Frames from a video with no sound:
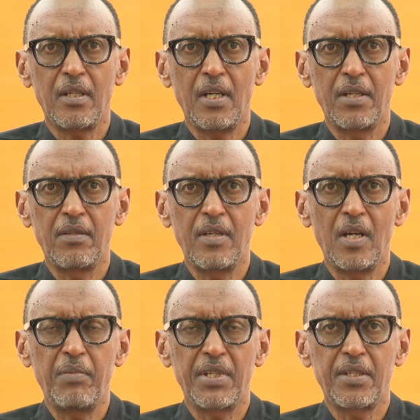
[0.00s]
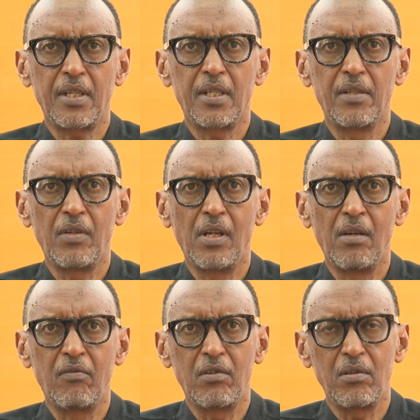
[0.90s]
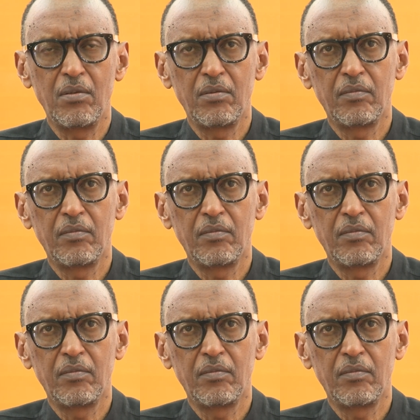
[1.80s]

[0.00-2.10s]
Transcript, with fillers: at the upper secondary level.